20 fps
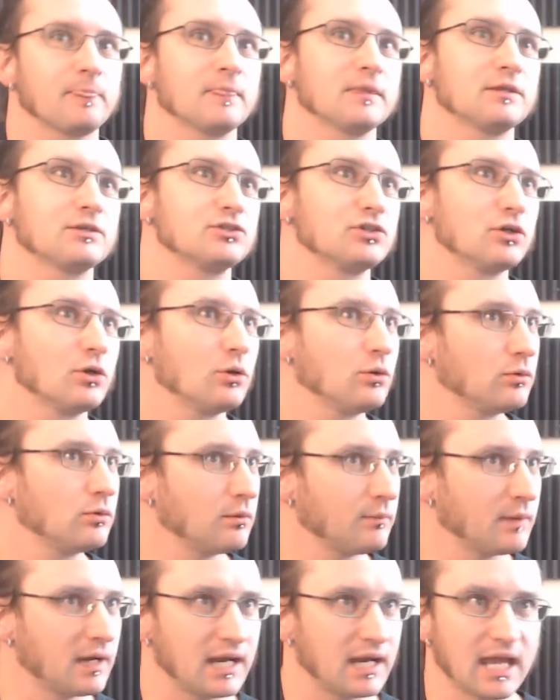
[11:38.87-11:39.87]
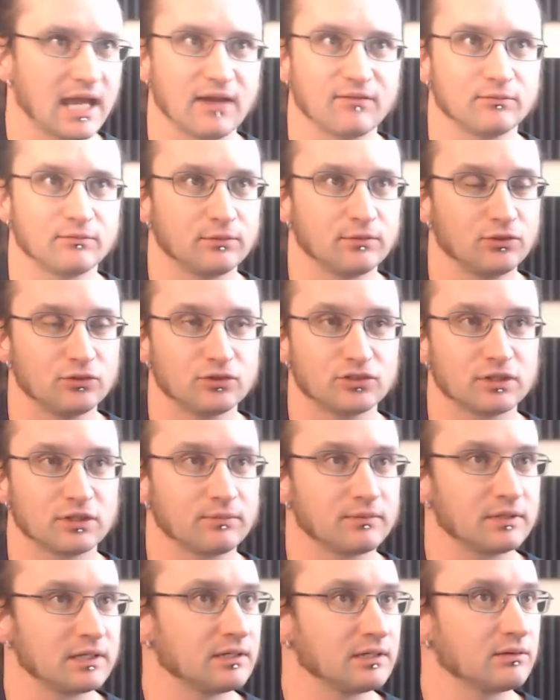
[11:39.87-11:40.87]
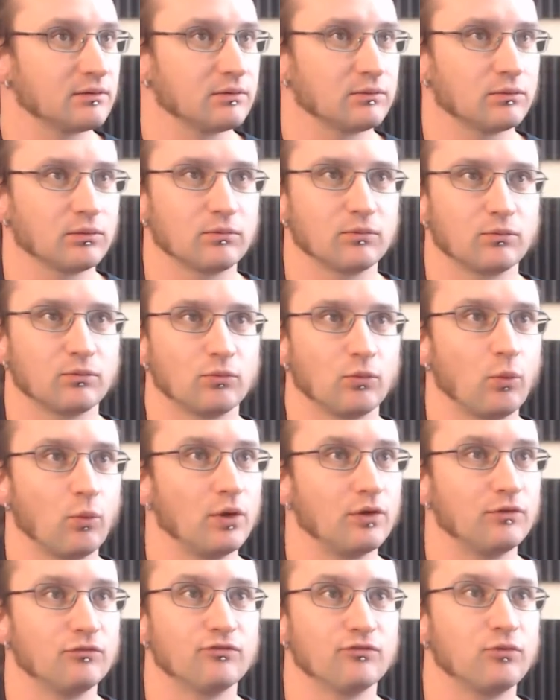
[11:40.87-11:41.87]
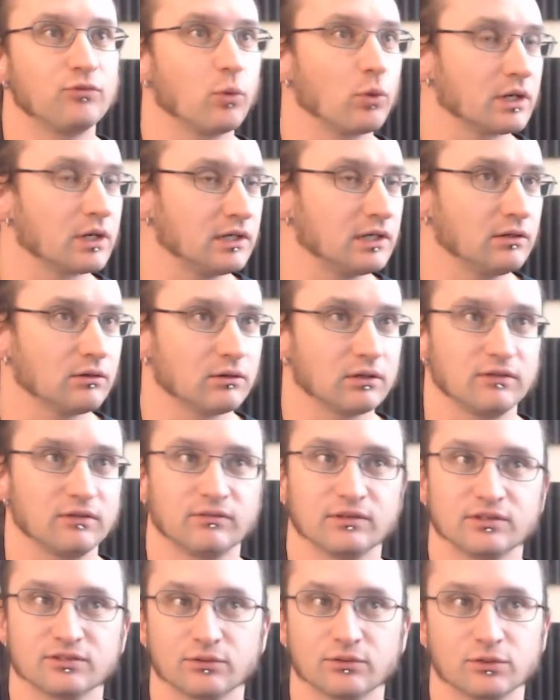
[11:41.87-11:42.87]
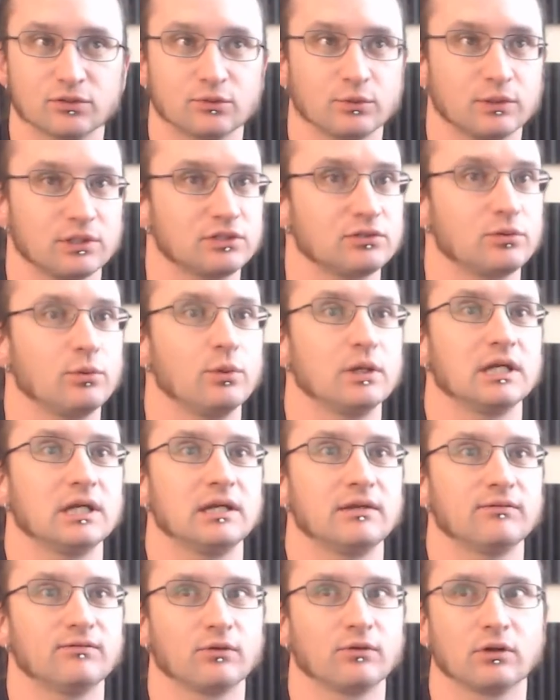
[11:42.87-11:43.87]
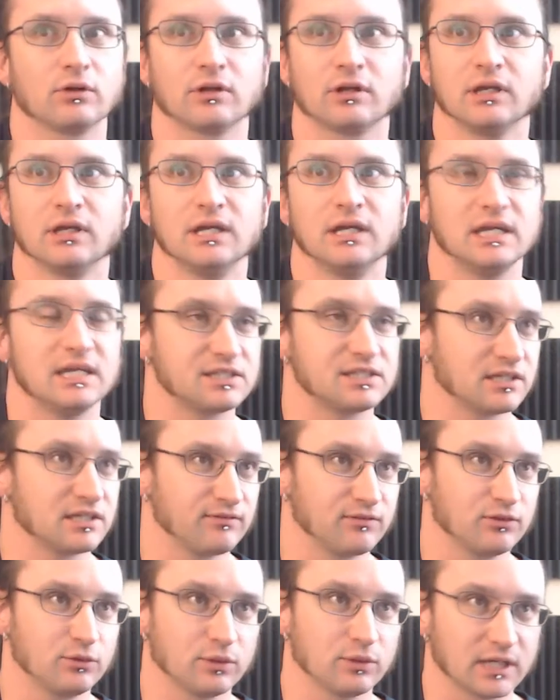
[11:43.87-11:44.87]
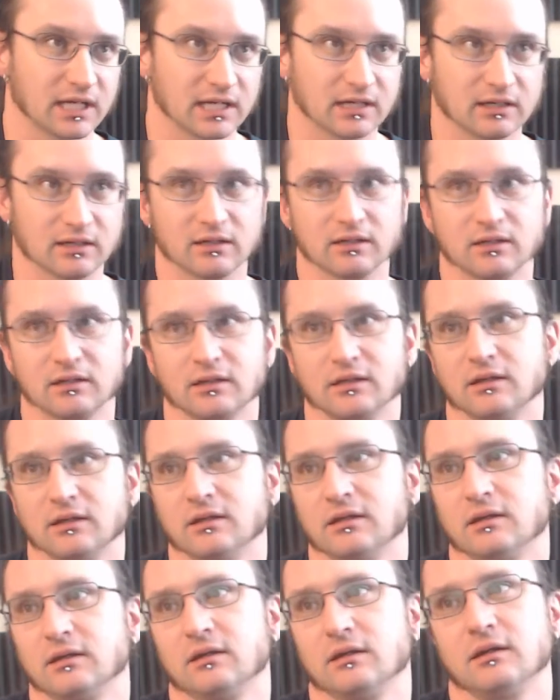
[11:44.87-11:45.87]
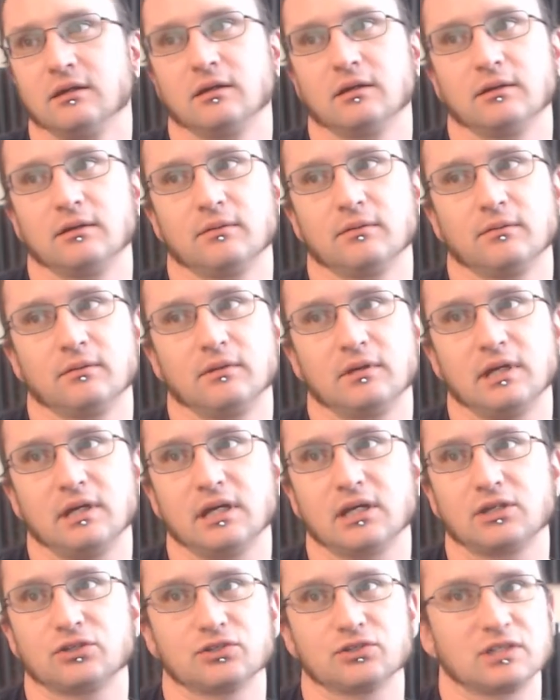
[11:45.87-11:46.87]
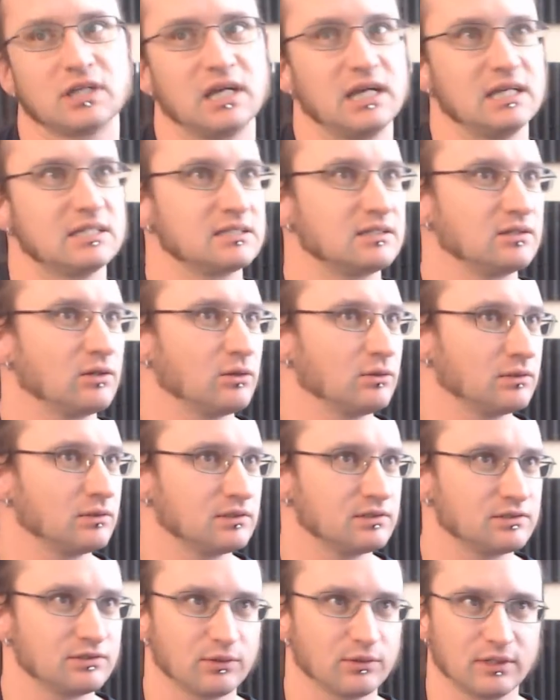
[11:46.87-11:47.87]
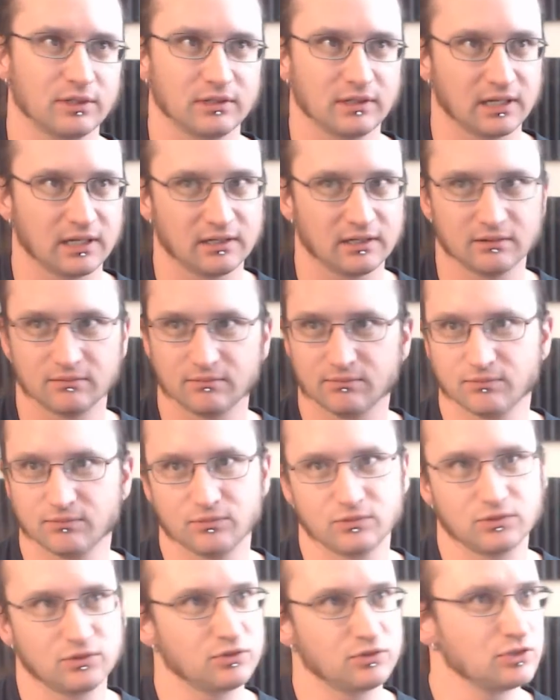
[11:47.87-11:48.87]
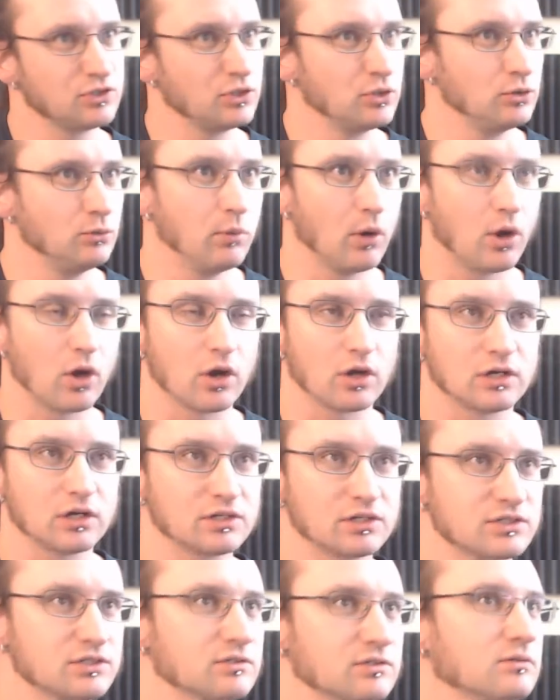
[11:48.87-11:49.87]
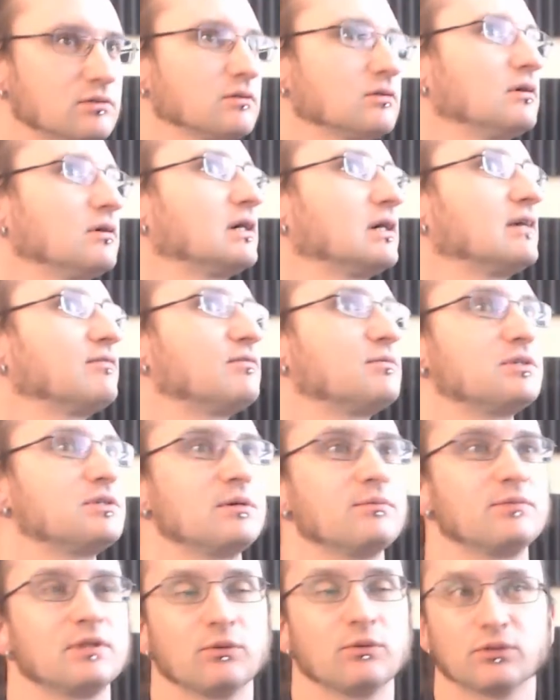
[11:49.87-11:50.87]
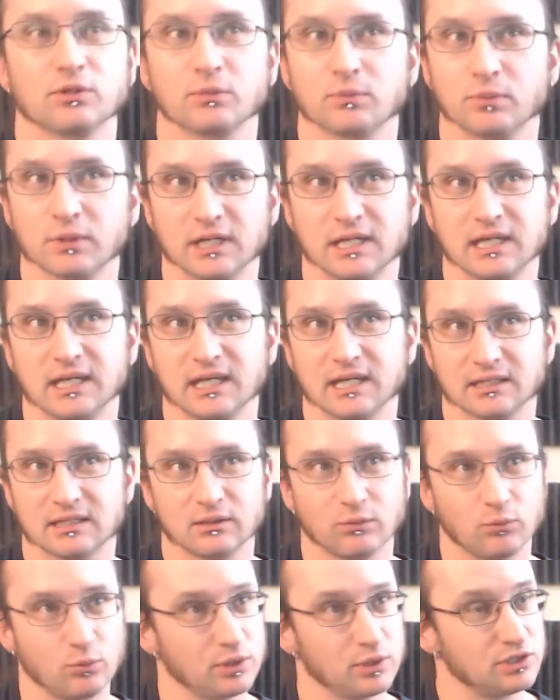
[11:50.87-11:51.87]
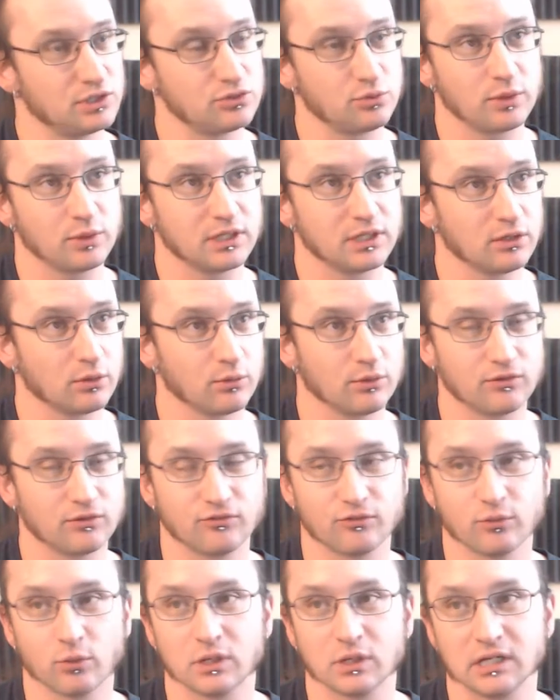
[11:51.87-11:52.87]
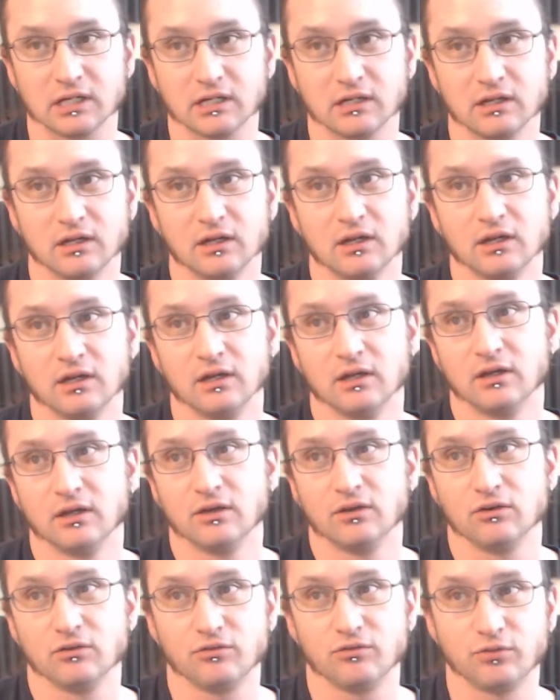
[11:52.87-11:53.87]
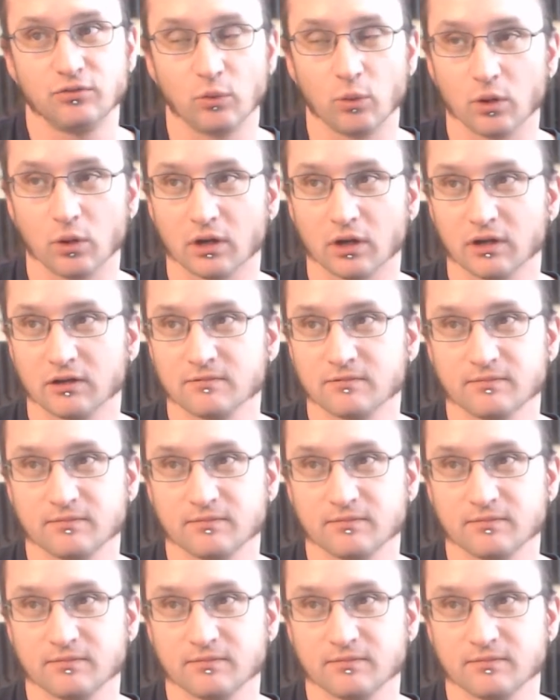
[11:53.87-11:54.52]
So I might have them do something at 140 or even as low as 120 for instead of doing like a exercise that is only like two bars. I'll give them something where they're playing at the 120 or 140 for